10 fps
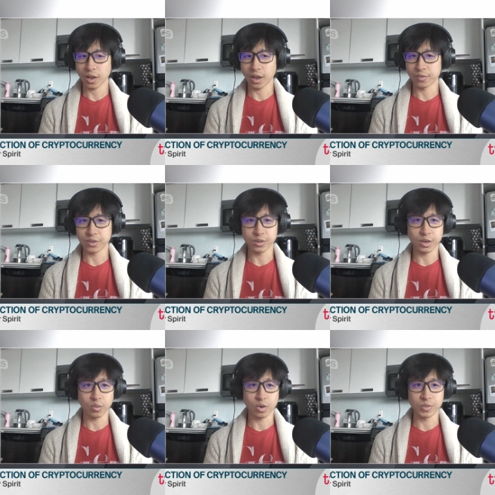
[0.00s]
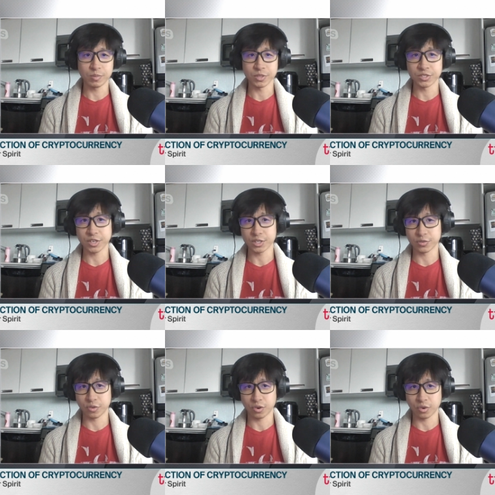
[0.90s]
I think uh, what people search
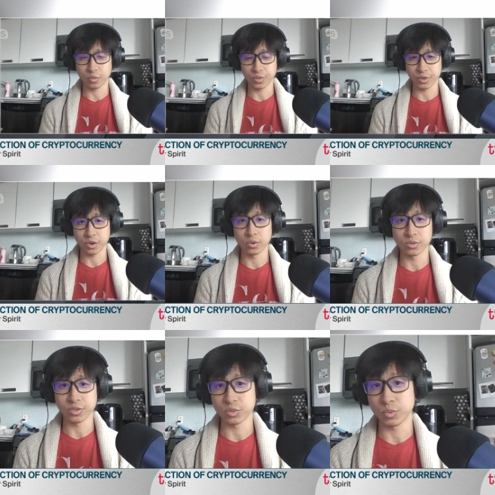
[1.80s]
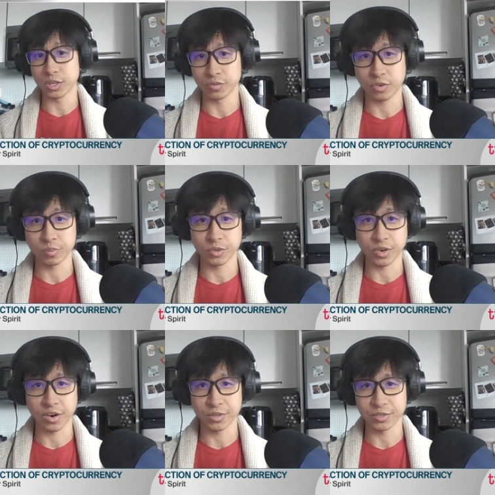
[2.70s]
for when they go into this world of
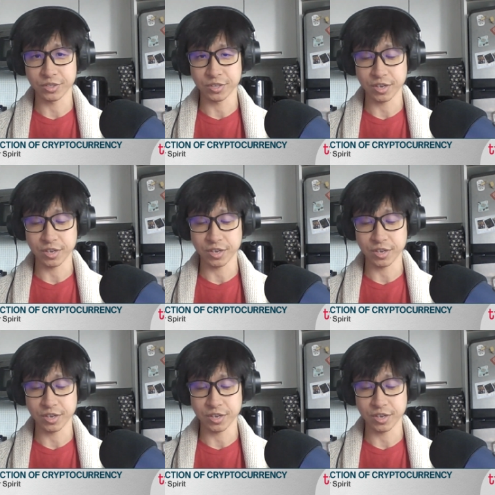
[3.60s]
cryptocurrency,